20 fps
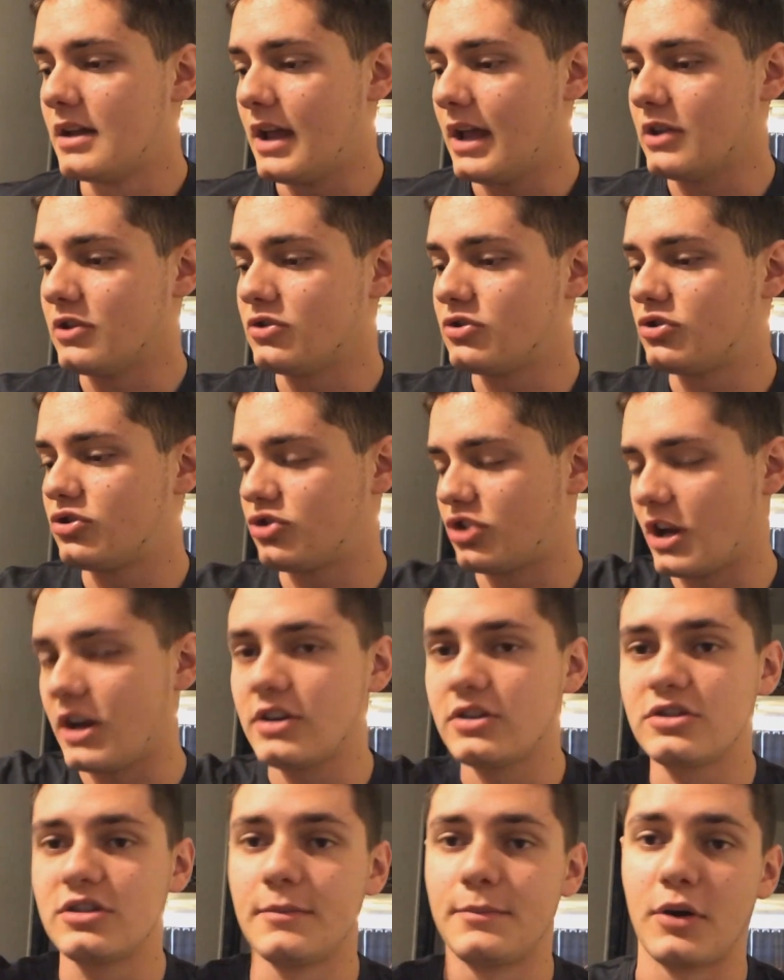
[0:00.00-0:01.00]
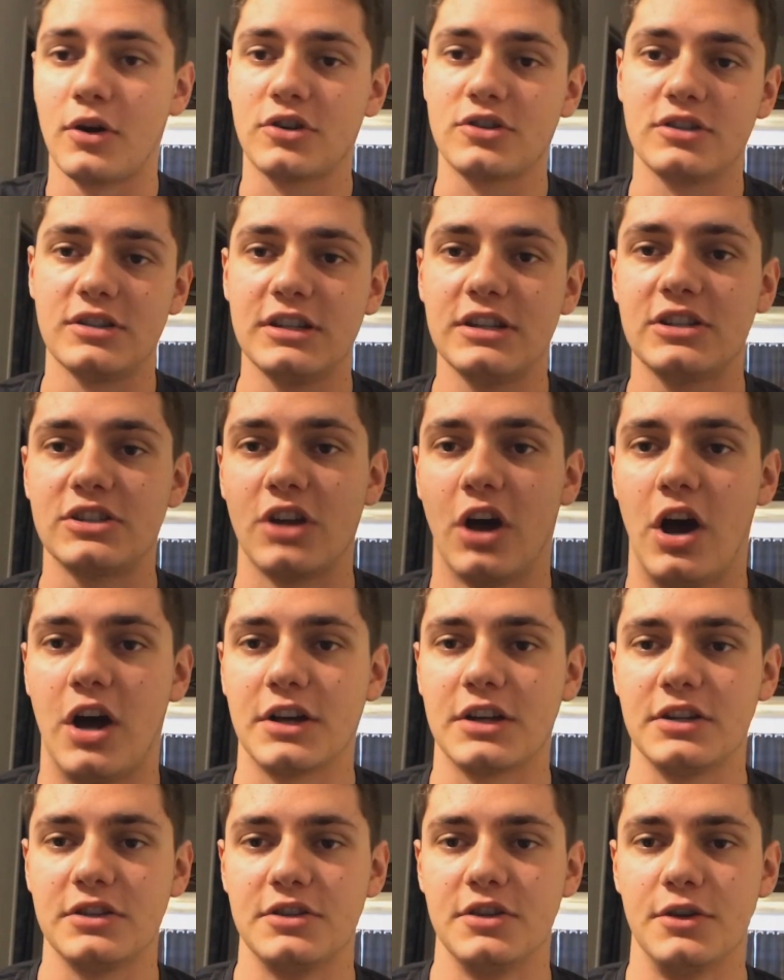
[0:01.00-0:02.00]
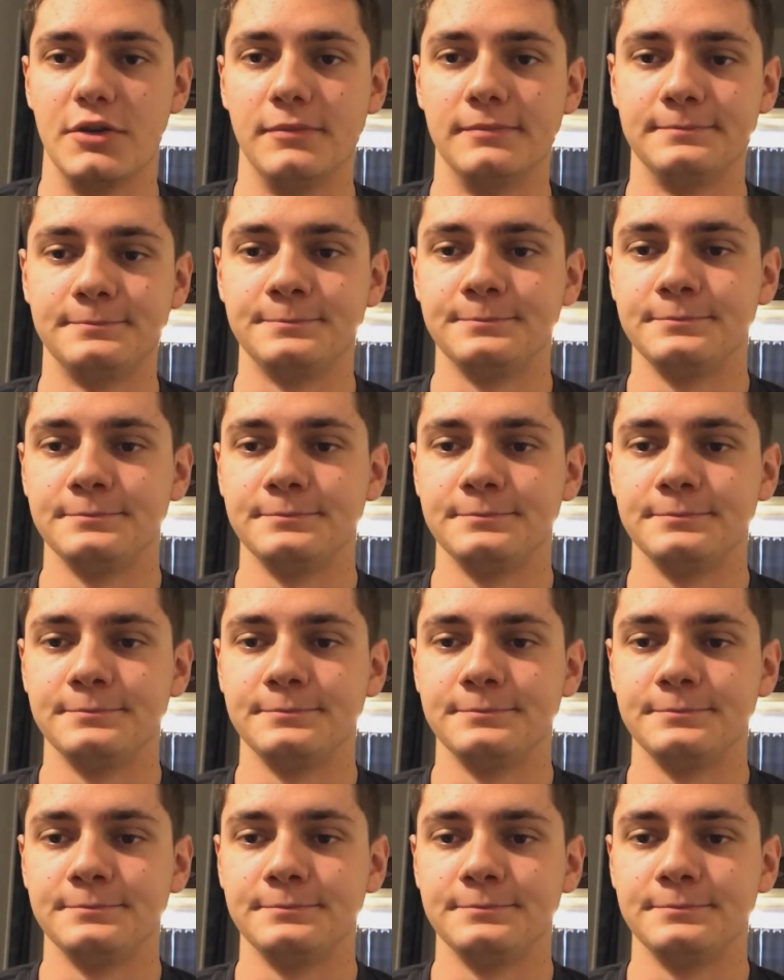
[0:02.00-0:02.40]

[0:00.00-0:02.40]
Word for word: and change the person he's talking to.